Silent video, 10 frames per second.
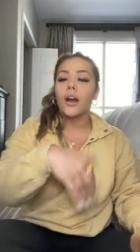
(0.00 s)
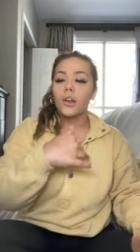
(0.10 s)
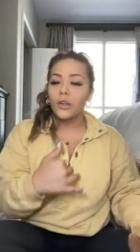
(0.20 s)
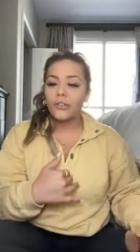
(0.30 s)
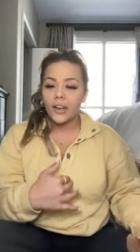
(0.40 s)
our
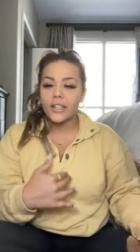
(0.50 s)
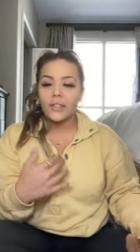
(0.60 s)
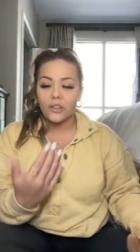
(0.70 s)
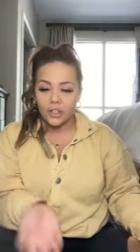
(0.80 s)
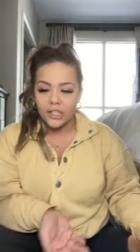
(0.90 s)
new friends,
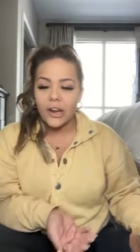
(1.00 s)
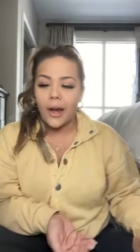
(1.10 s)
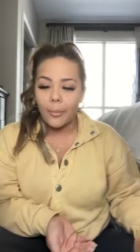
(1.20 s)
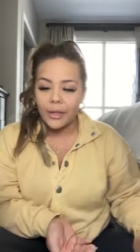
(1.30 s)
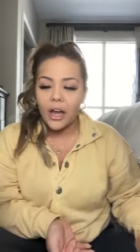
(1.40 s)
if you're just now
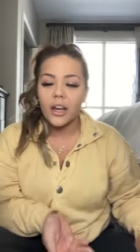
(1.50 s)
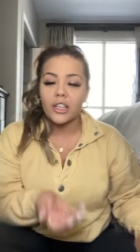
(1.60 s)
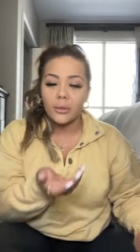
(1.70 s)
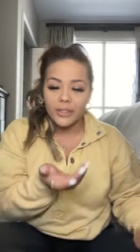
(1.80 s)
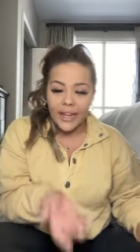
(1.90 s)
hopping on
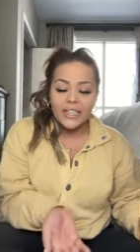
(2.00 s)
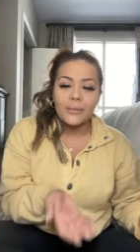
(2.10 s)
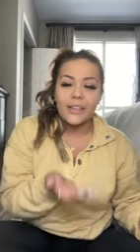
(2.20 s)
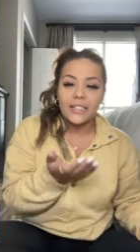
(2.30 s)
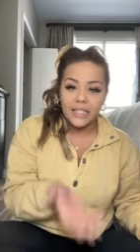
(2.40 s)
and you would like to
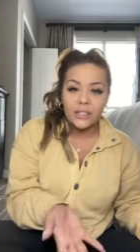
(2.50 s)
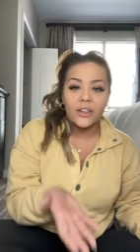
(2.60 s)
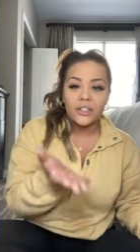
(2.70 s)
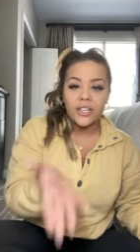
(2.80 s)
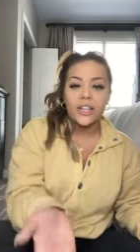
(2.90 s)
make six
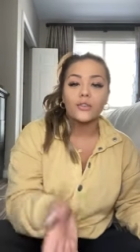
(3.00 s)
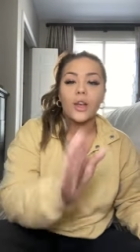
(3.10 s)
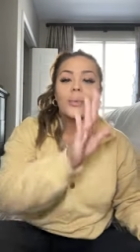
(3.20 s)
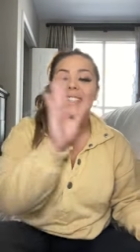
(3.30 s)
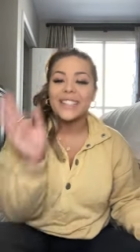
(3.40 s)
figures a year,
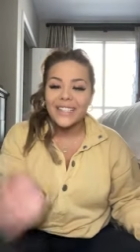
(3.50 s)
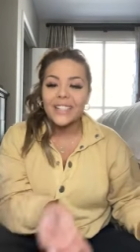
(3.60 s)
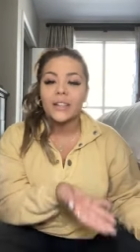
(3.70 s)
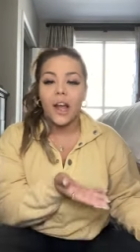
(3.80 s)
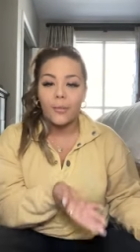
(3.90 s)
drop a six
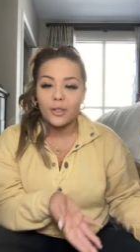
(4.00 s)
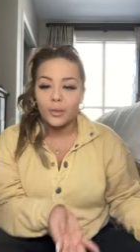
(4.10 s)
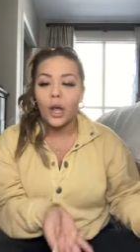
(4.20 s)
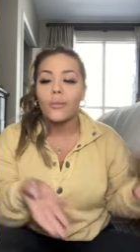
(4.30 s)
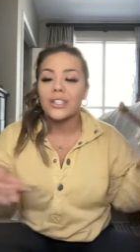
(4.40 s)
in the comments
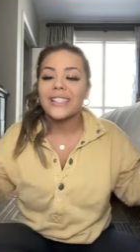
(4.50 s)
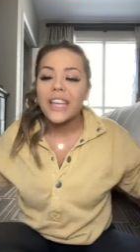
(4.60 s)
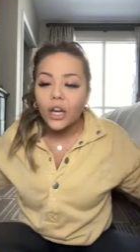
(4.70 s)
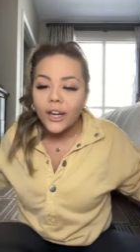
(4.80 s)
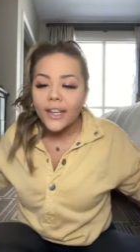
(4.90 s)
below. I'm just
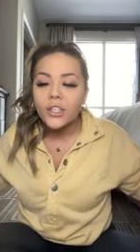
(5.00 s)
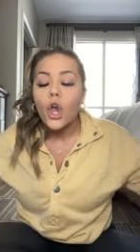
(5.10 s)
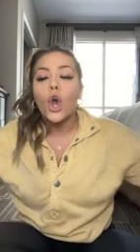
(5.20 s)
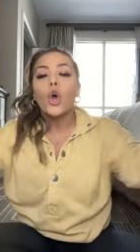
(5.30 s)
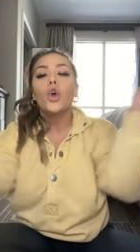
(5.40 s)
curious
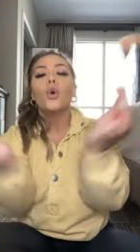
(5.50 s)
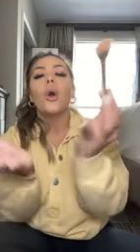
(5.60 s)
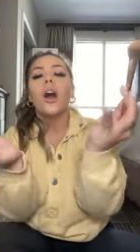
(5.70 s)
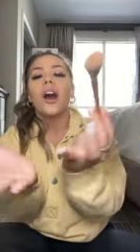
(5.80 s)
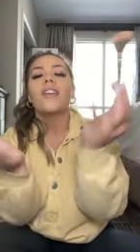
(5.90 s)
who
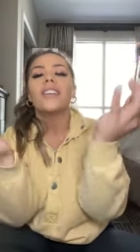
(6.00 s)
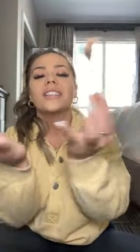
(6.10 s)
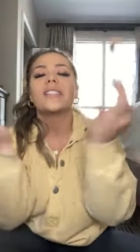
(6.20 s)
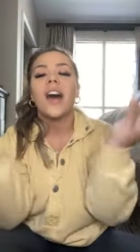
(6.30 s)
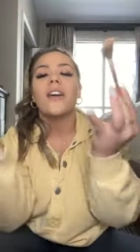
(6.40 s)
on
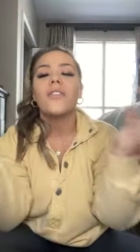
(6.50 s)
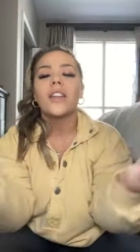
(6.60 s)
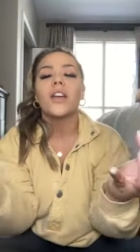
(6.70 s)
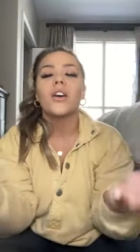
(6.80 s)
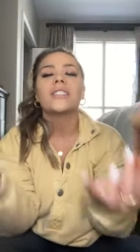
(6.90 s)
these live
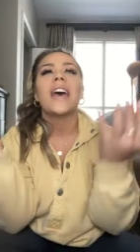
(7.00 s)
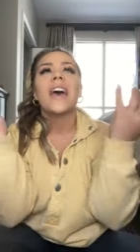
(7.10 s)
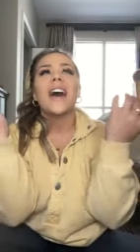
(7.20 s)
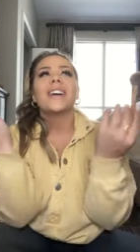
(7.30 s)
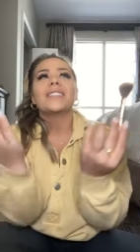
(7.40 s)
videos
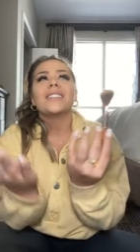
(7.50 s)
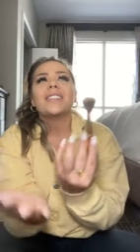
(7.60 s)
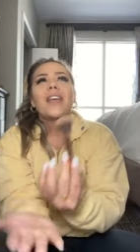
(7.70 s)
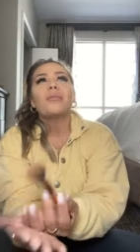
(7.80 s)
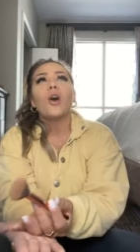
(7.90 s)
has the
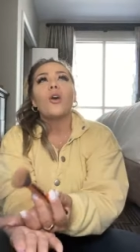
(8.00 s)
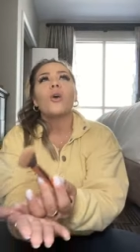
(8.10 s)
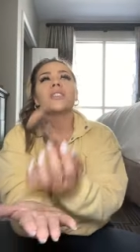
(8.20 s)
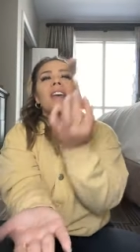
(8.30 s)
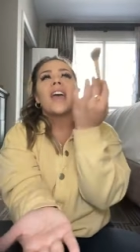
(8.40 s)
same
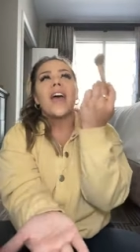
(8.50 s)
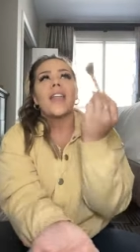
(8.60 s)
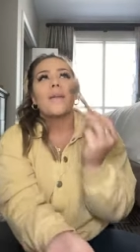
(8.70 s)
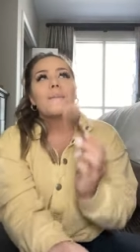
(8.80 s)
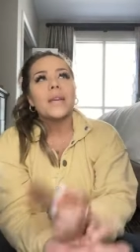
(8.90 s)
goals
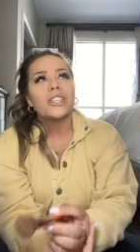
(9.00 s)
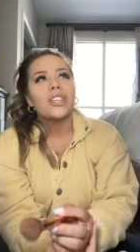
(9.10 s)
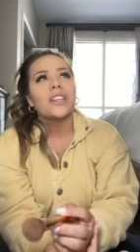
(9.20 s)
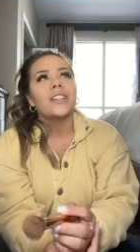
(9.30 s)
and ambitions